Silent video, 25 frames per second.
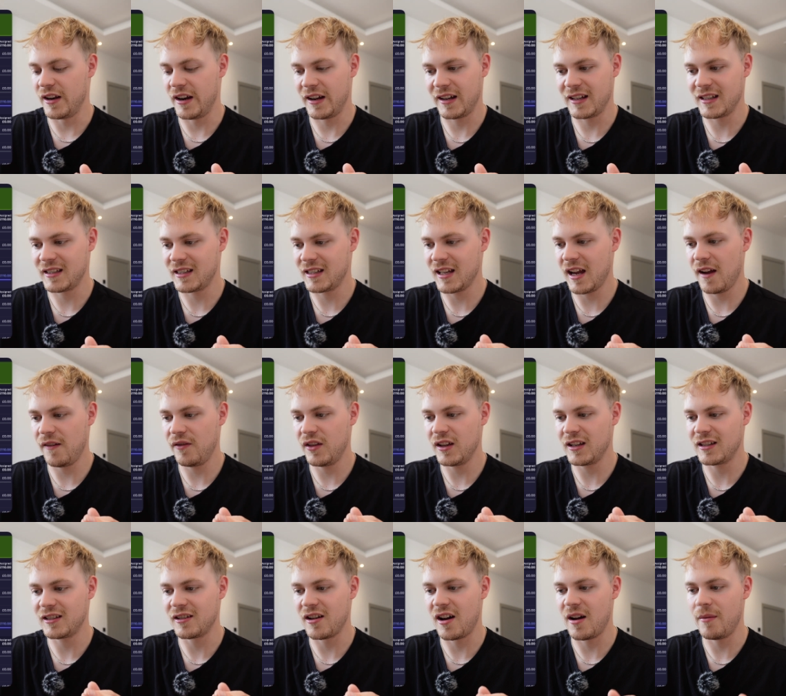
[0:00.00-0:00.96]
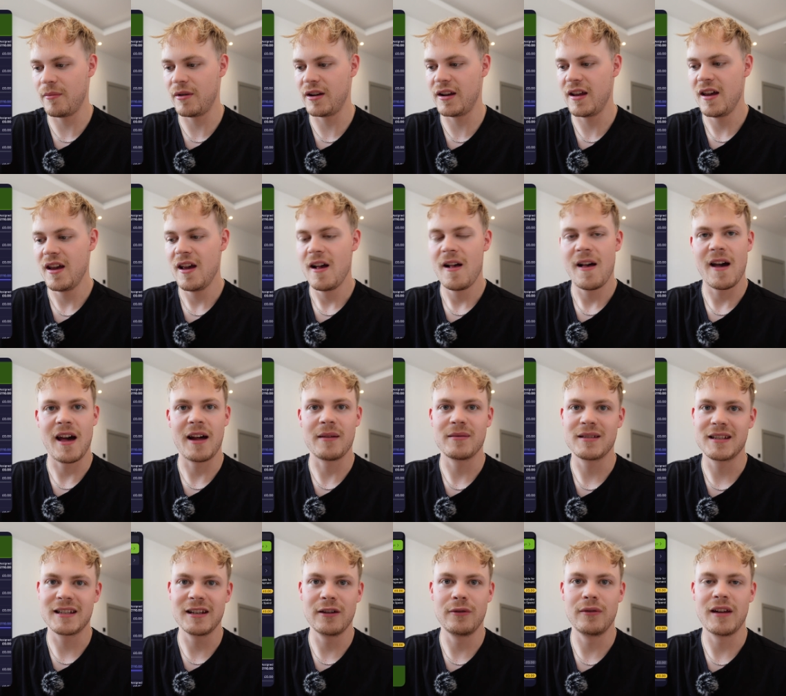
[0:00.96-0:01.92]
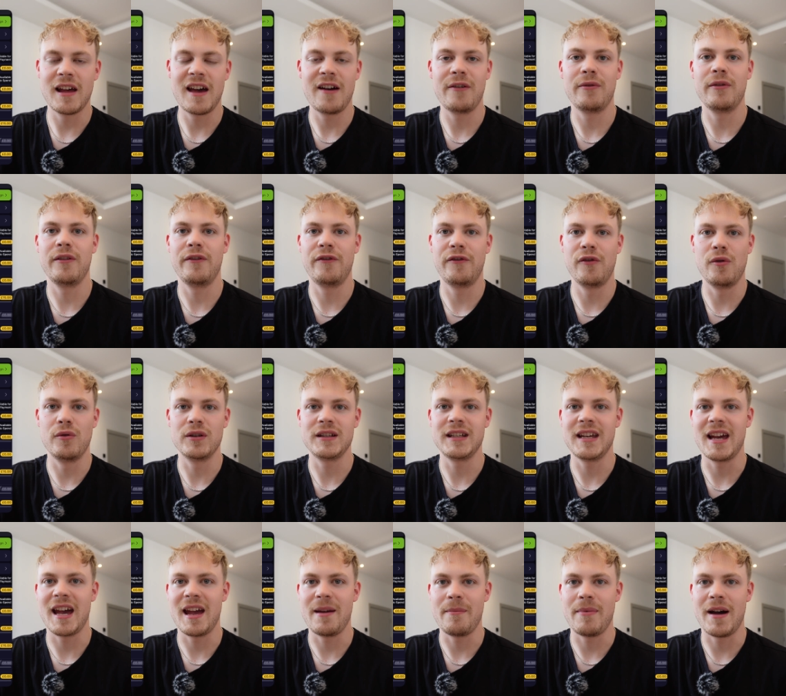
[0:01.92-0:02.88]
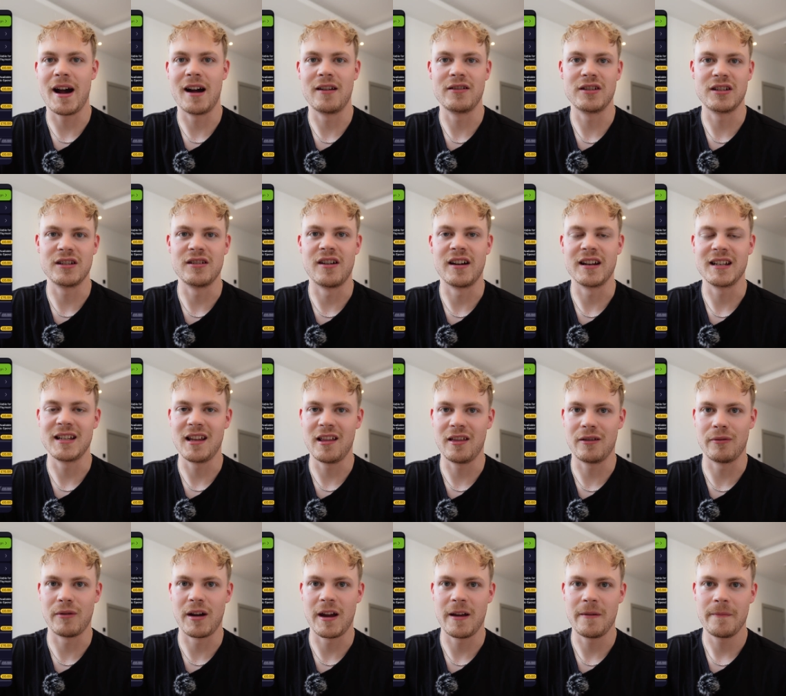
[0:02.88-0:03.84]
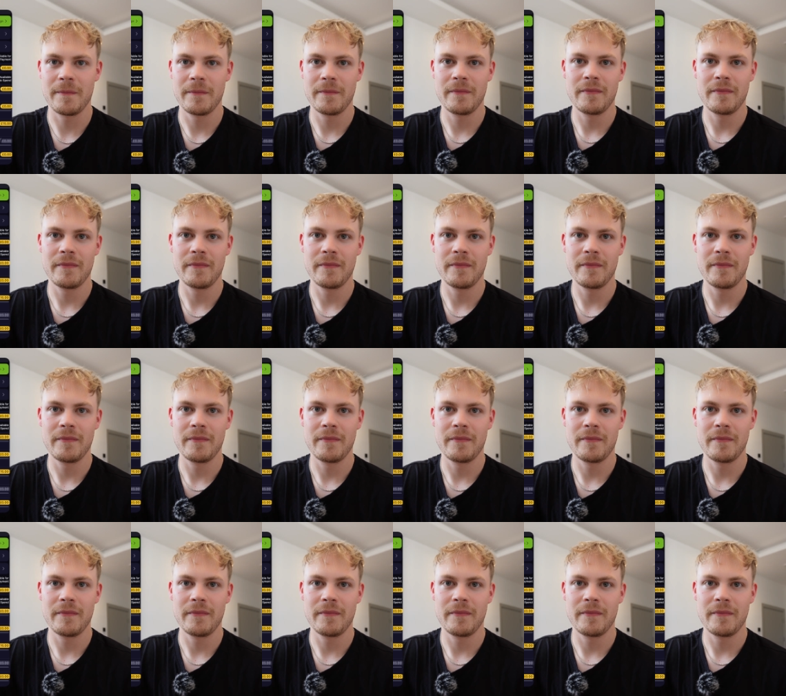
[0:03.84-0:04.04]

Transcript: I can save the assignment and I'm still left with £48.93.